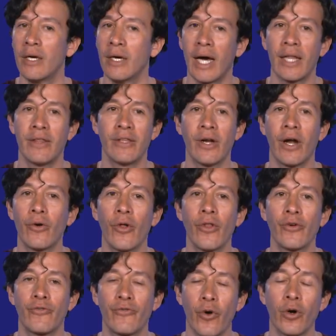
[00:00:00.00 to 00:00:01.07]
And there are
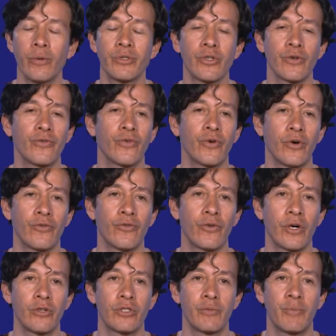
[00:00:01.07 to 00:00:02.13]
other forms of
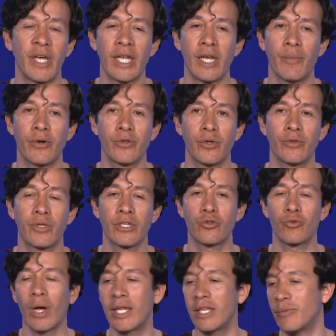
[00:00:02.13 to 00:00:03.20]
speaking about
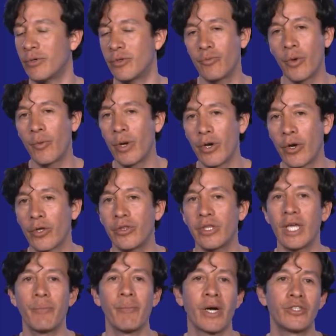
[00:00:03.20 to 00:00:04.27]
contextuality, but we will not
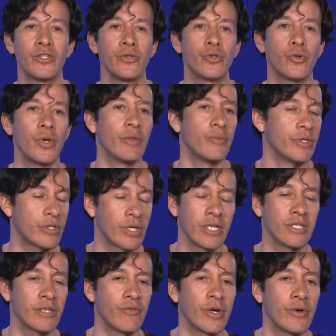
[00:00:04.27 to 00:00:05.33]
dig much into it.
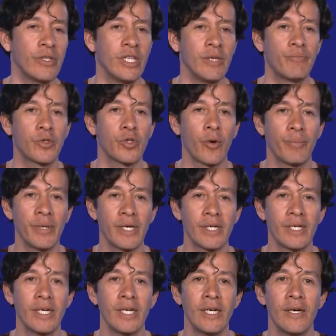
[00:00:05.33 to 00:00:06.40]
It's a very deep topic.
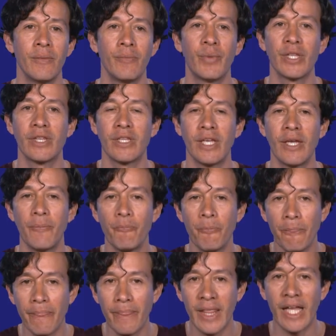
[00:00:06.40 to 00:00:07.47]
But
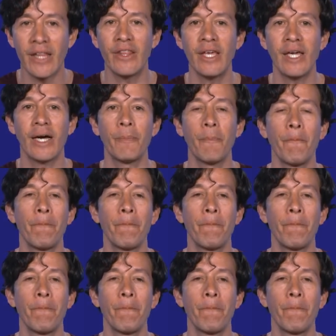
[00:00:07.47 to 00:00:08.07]
the idea